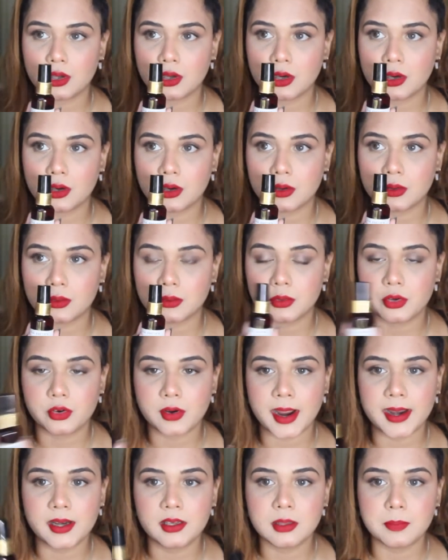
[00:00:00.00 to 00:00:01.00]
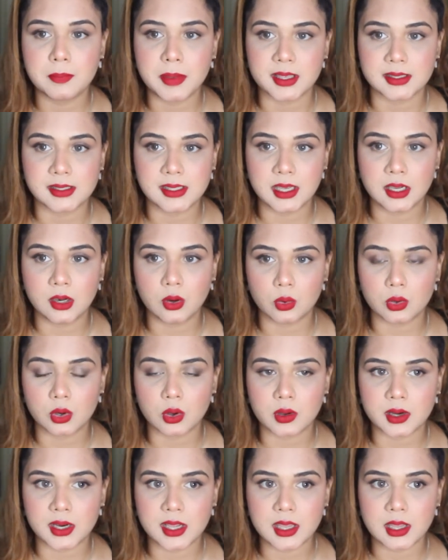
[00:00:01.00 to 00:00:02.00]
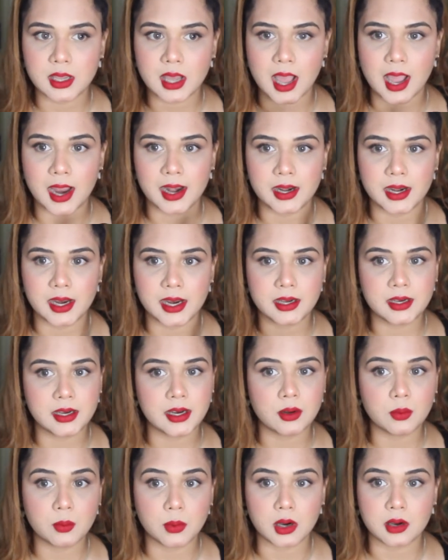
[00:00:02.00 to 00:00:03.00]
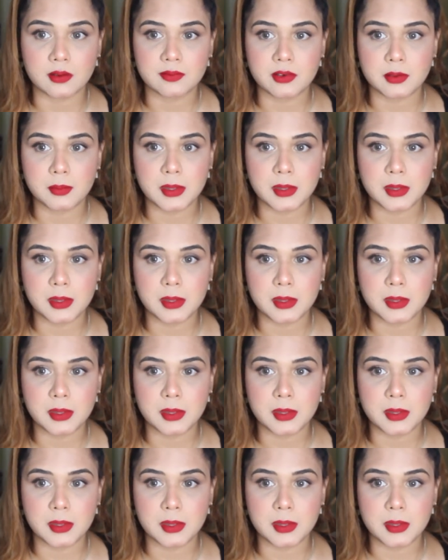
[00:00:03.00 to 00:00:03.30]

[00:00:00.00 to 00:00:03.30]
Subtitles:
I tried the Pixie Glow Tonic, and it didn't work for